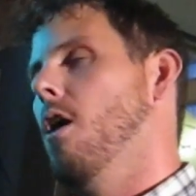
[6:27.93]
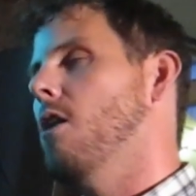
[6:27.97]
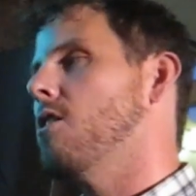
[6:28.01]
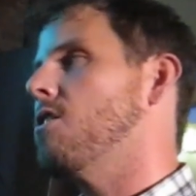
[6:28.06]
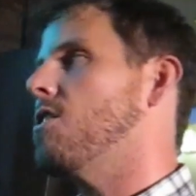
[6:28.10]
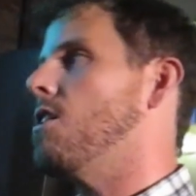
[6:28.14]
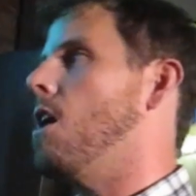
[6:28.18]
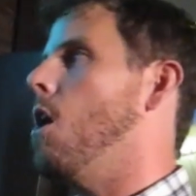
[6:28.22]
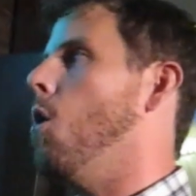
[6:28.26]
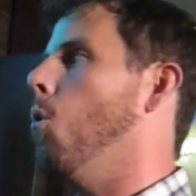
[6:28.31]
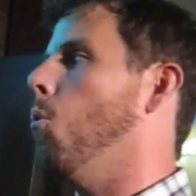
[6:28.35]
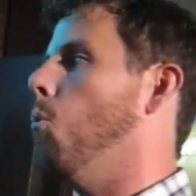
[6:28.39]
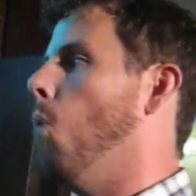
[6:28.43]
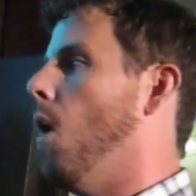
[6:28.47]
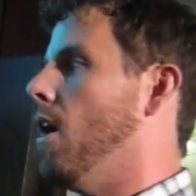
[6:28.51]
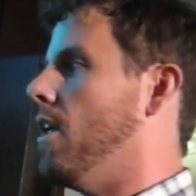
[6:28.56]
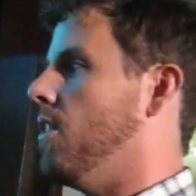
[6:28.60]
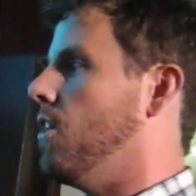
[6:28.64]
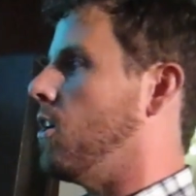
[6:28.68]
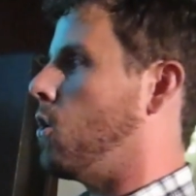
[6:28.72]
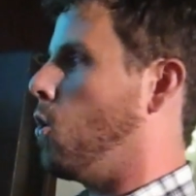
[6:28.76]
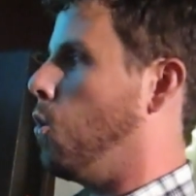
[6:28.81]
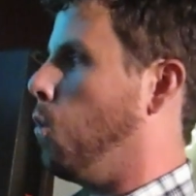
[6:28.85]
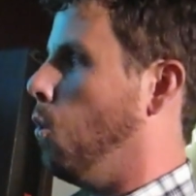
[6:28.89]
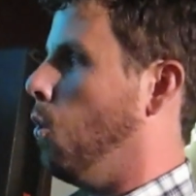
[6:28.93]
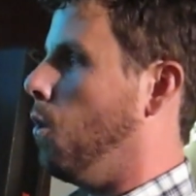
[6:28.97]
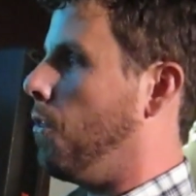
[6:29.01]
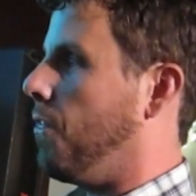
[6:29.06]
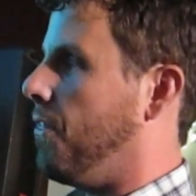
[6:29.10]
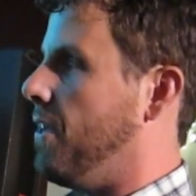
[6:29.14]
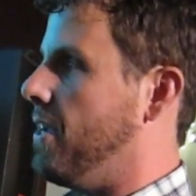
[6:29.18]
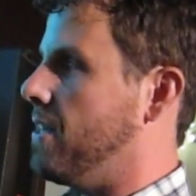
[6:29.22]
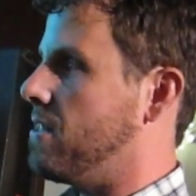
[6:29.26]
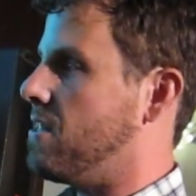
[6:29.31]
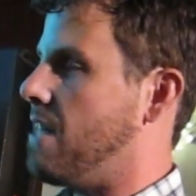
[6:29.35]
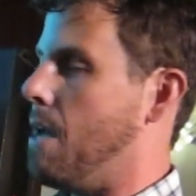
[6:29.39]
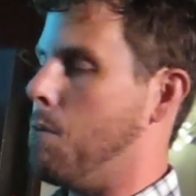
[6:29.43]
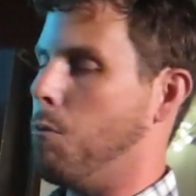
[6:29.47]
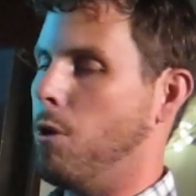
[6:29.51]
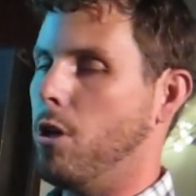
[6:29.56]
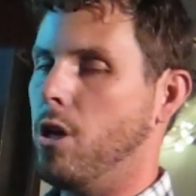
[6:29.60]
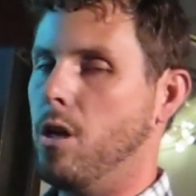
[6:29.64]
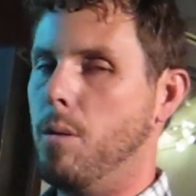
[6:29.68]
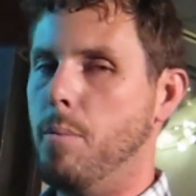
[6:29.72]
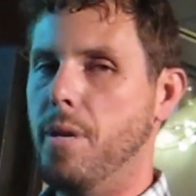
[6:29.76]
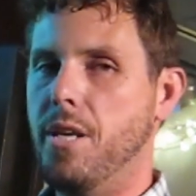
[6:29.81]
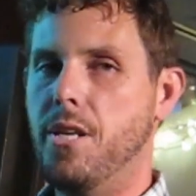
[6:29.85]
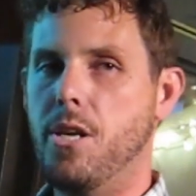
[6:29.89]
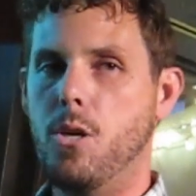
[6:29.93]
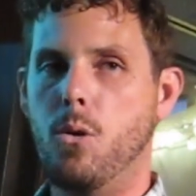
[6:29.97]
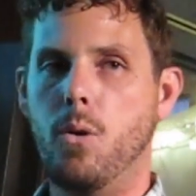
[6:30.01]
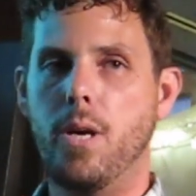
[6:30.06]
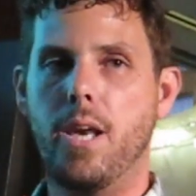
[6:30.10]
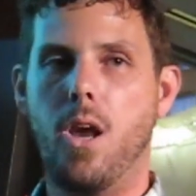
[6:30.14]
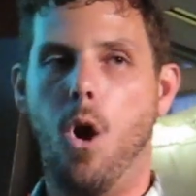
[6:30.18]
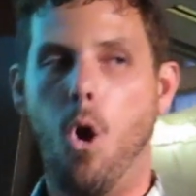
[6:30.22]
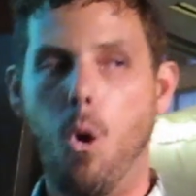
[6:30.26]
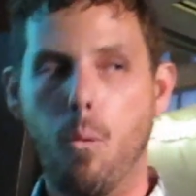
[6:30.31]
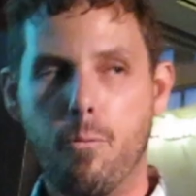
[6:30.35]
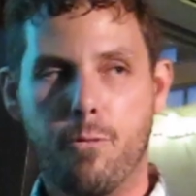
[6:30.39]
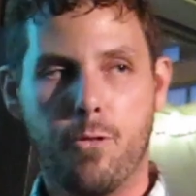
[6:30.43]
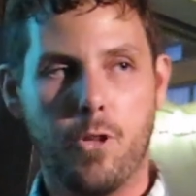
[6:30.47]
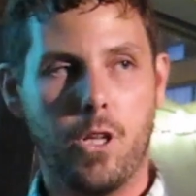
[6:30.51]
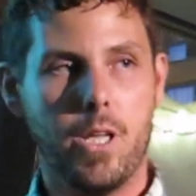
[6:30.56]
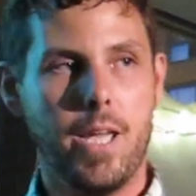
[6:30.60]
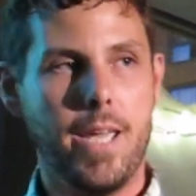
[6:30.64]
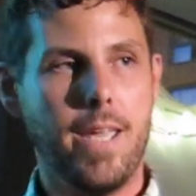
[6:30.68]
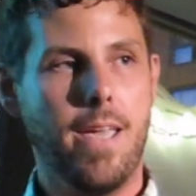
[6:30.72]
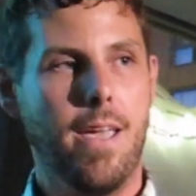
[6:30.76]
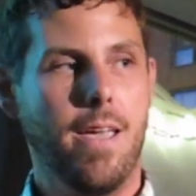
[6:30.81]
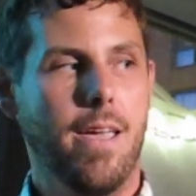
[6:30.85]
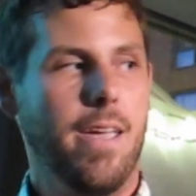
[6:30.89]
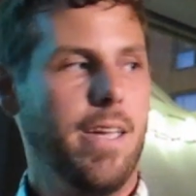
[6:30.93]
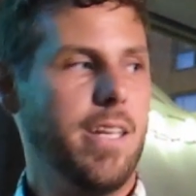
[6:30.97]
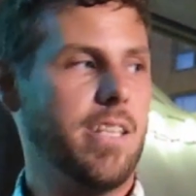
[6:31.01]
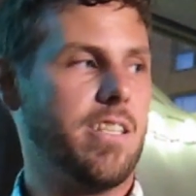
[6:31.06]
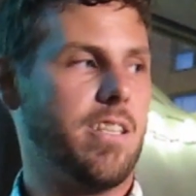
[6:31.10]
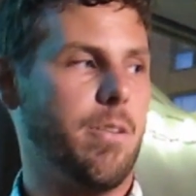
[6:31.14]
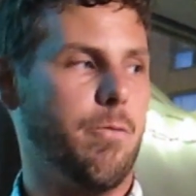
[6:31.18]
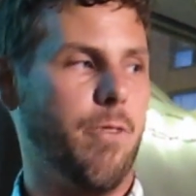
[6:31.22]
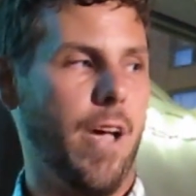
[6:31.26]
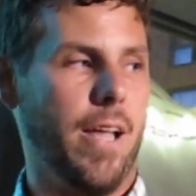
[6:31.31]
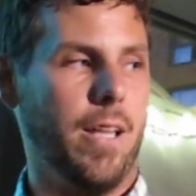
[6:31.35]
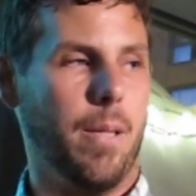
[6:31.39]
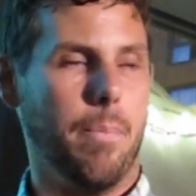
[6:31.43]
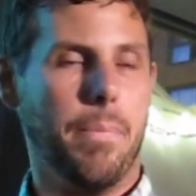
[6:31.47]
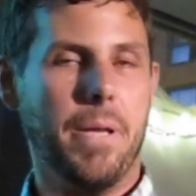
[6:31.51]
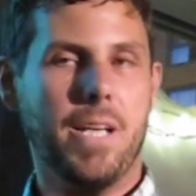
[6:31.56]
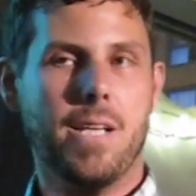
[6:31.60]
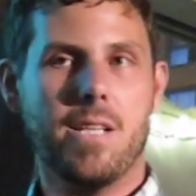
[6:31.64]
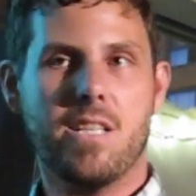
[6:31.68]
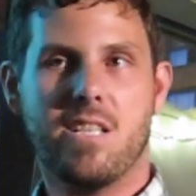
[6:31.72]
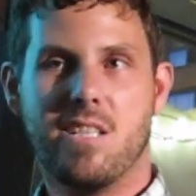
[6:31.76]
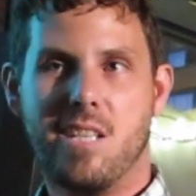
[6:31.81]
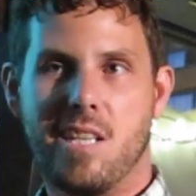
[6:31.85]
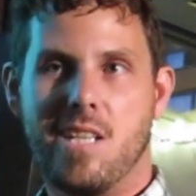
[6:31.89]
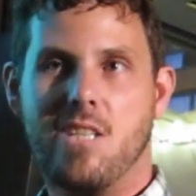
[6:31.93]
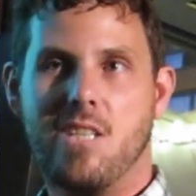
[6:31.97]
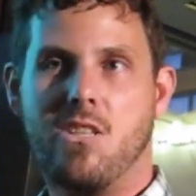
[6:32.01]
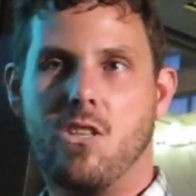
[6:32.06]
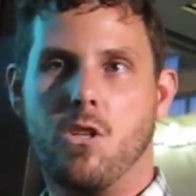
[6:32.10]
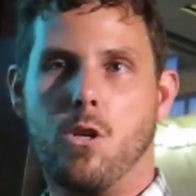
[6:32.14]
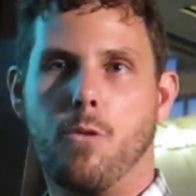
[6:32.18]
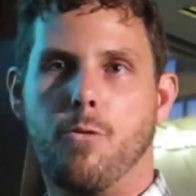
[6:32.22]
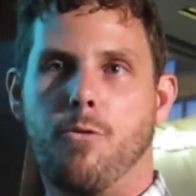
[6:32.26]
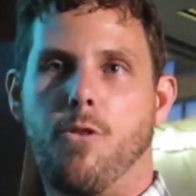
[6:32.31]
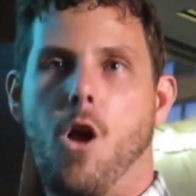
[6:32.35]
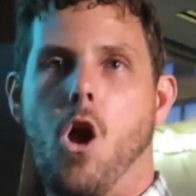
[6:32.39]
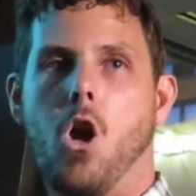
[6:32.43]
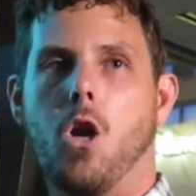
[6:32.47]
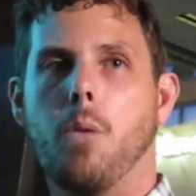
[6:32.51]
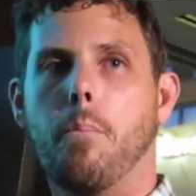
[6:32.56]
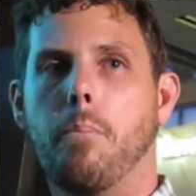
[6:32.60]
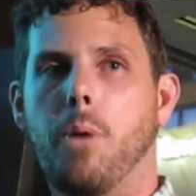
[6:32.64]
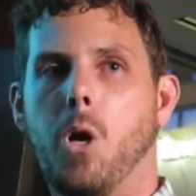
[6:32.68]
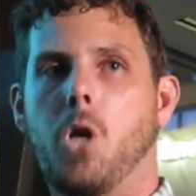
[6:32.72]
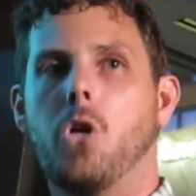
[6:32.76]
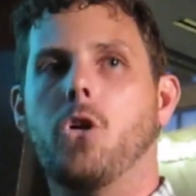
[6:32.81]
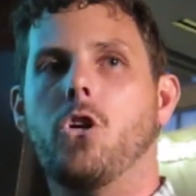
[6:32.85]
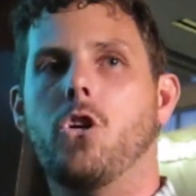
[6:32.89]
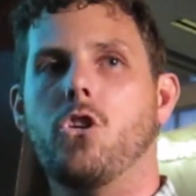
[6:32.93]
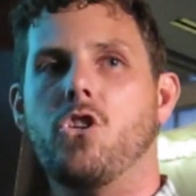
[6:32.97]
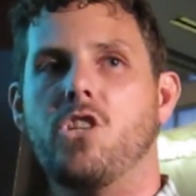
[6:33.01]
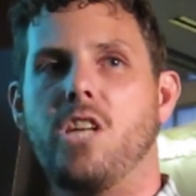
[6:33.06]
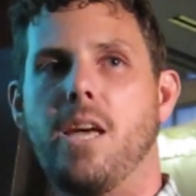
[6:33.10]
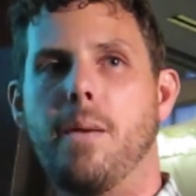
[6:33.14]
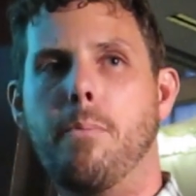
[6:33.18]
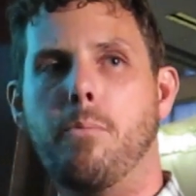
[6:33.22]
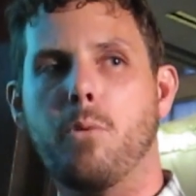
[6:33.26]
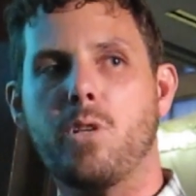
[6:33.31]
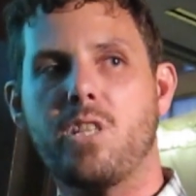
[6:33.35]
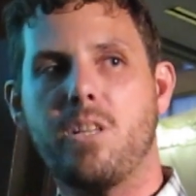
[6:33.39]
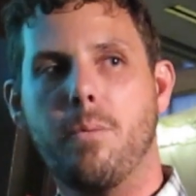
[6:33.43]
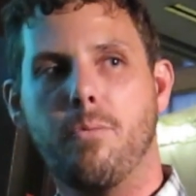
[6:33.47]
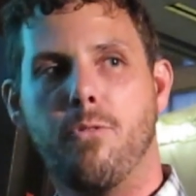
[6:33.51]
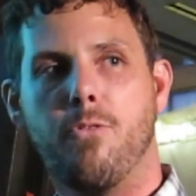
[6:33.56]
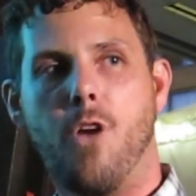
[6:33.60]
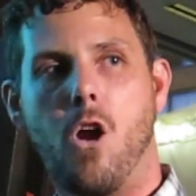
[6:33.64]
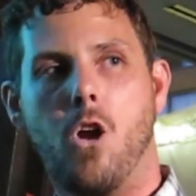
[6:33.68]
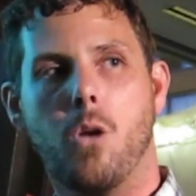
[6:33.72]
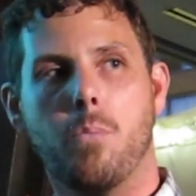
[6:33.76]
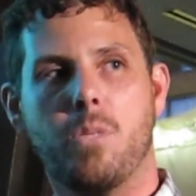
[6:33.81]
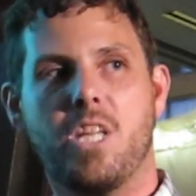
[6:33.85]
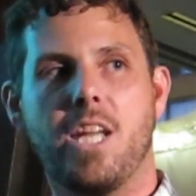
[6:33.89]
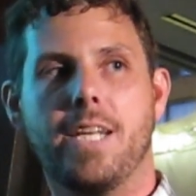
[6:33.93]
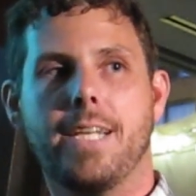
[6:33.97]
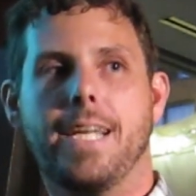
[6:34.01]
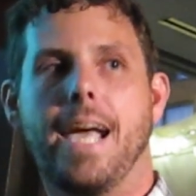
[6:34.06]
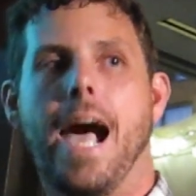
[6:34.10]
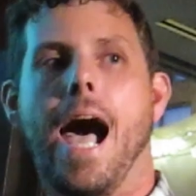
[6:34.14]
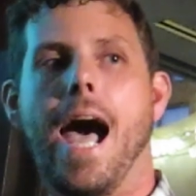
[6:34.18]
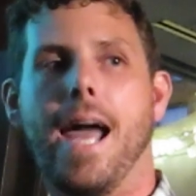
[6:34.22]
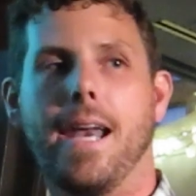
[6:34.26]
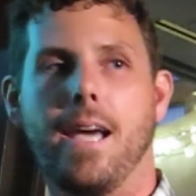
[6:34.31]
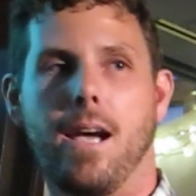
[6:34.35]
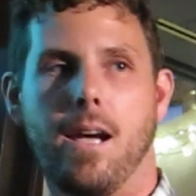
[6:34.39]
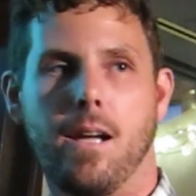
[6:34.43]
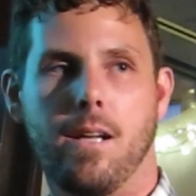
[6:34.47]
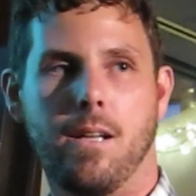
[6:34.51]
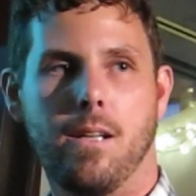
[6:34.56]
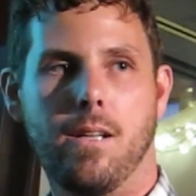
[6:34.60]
So one of the cool things that we're going to be doing, hopefully, is developing a sister farm partnership with some farms in Ghana.